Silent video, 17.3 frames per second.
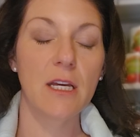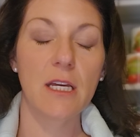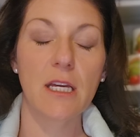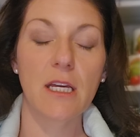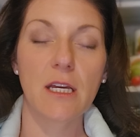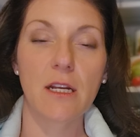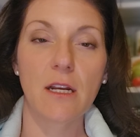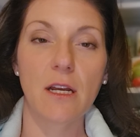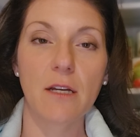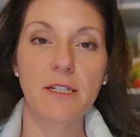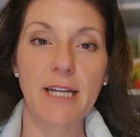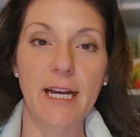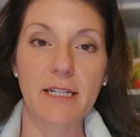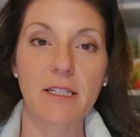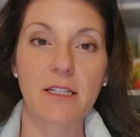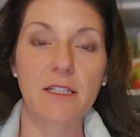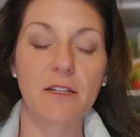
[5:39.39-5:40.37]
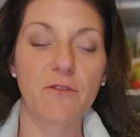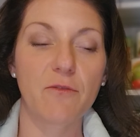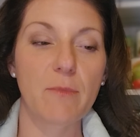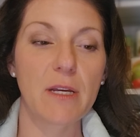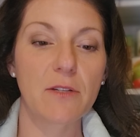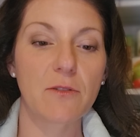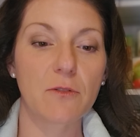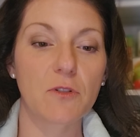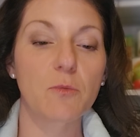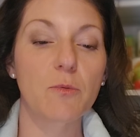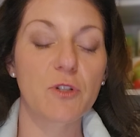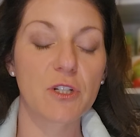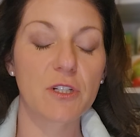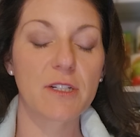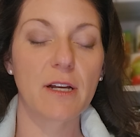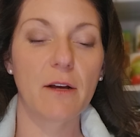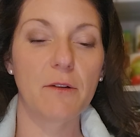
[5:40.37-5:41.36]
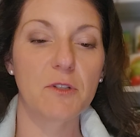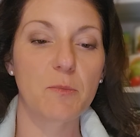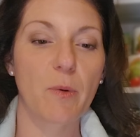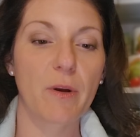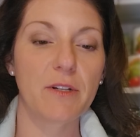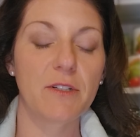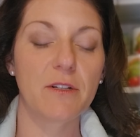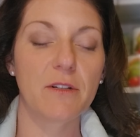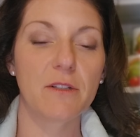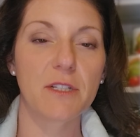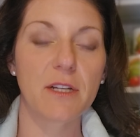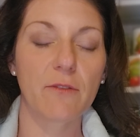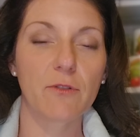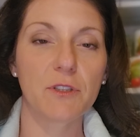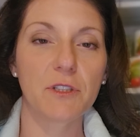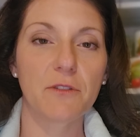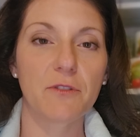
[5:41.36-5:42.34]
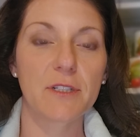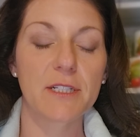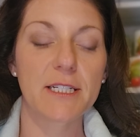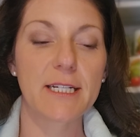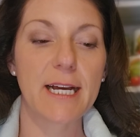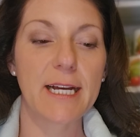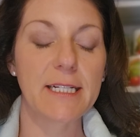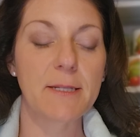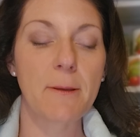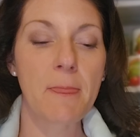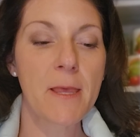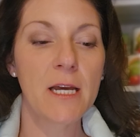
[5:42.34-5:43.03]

in Texas of measles, which is now spread to several different states.